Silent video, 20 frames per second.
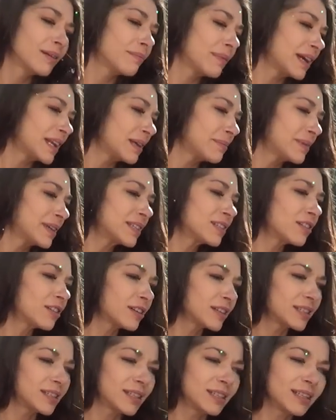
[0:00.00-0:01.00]
My name is
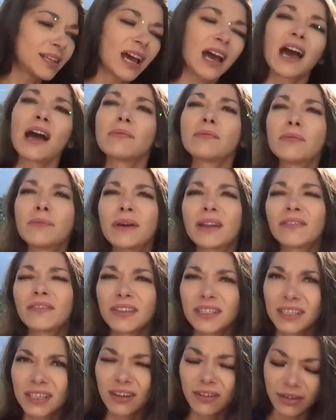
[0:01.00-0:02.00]
Kristen. I'm a
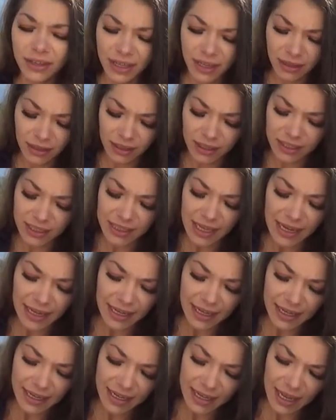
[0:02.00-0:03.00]
metaphysical healer and
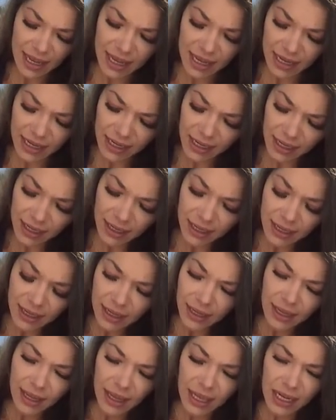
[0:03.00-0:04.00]
psychic guide.
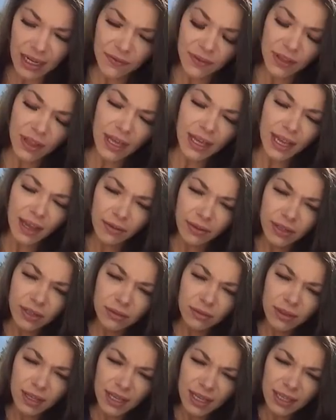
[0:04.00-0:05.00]
And if you like how I
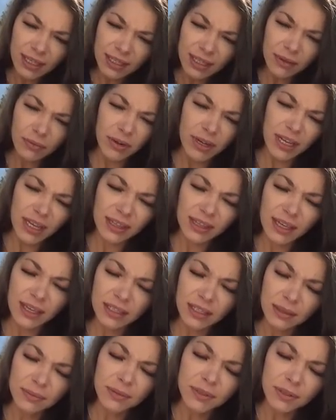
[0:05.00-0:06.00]
do things and want to hit
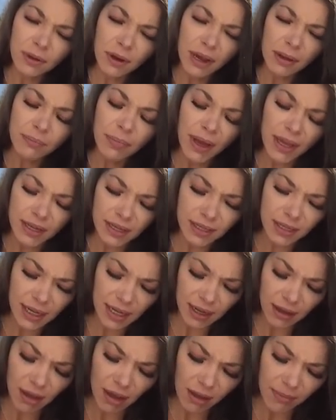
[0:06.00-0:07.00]
that subscribe button
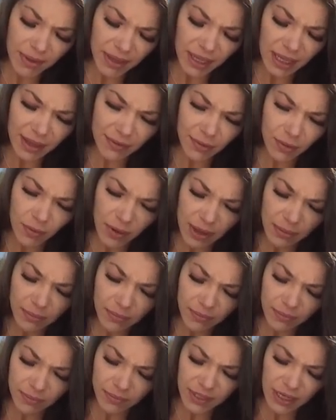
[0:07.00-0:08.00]
and comment giveaway
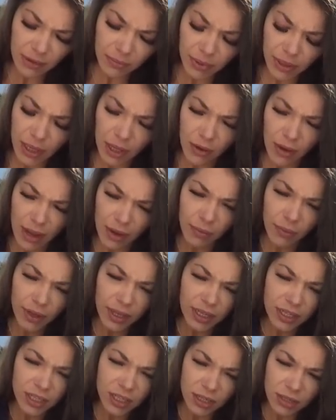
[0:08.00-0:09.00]
down below, I will
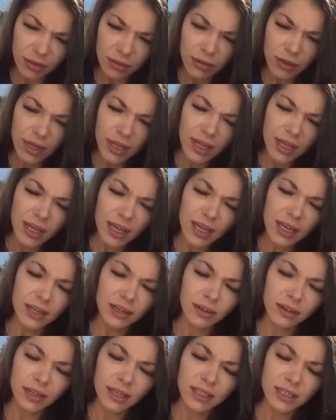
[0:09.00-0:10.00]
get you
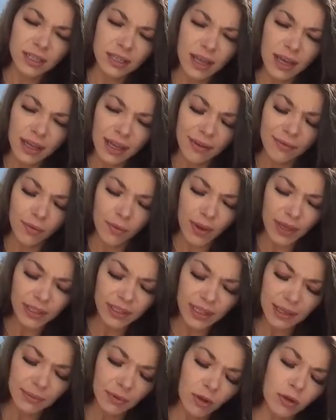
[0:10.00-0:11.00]
entered into that giveaway.
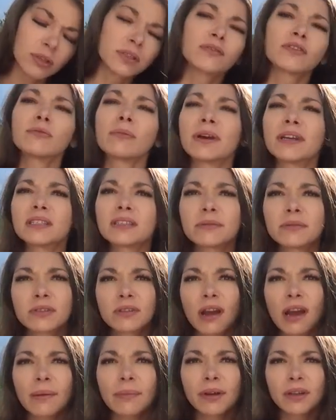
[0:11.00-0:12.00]
Same goes for my
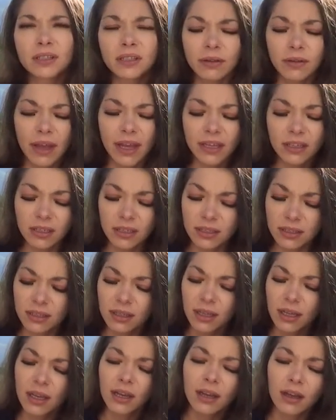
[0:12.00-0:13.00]
subscribers. Okay,
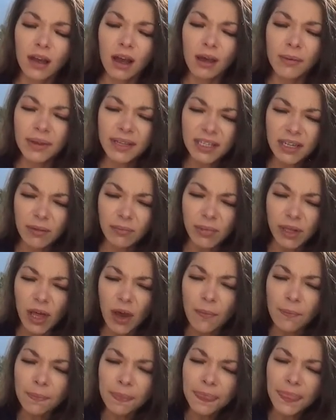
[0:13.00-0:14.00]
just comment down
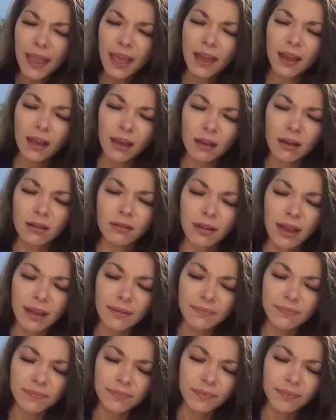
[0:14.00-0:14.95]
below. All right.